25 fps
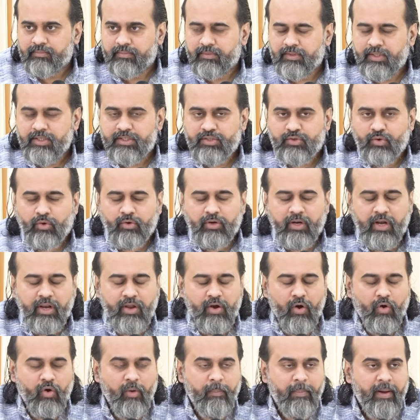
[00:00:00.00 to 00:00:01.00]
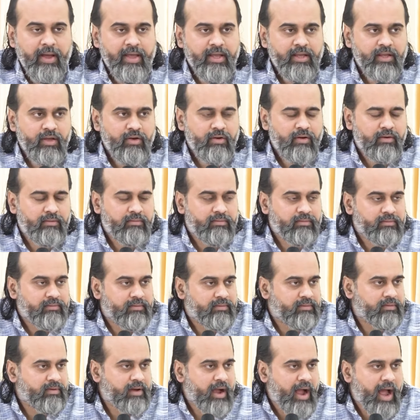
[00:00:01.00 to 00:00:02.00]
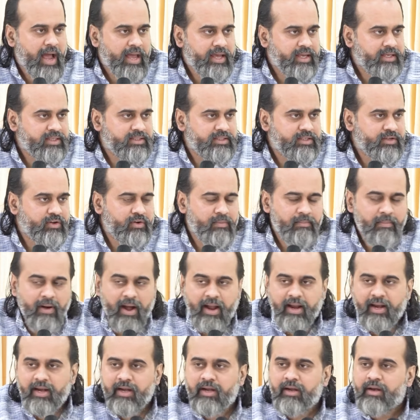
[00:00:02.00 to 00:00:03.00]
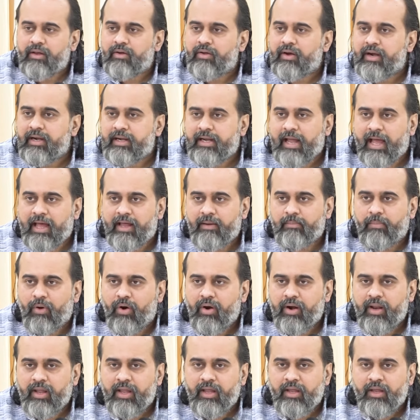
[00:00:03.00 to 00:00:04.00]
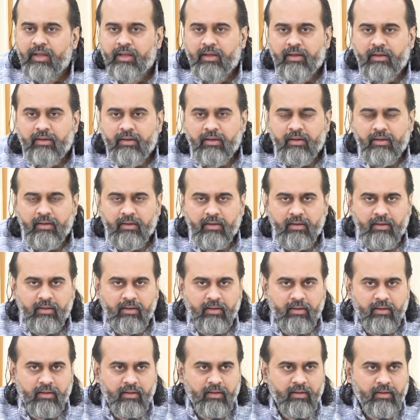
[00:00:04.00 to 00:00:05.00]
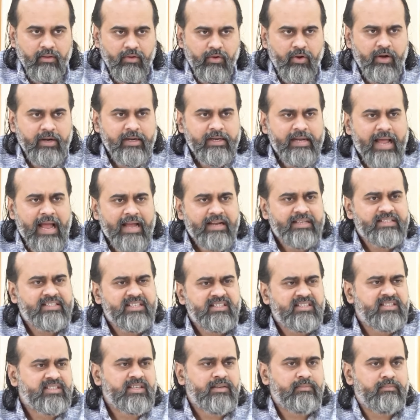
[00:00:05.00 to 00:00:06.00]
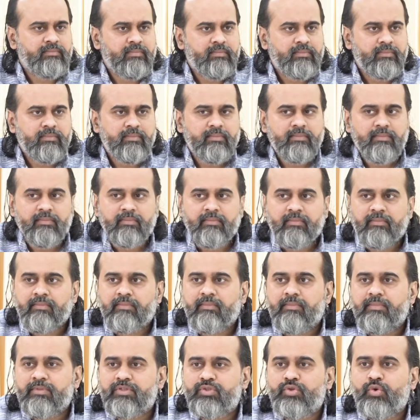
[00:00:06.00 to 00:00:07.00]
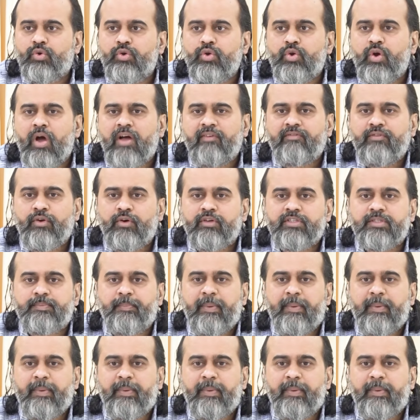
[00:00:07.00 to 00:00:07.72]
She's totally occupying your eyes, your mind, your entire body your entire system. So you have no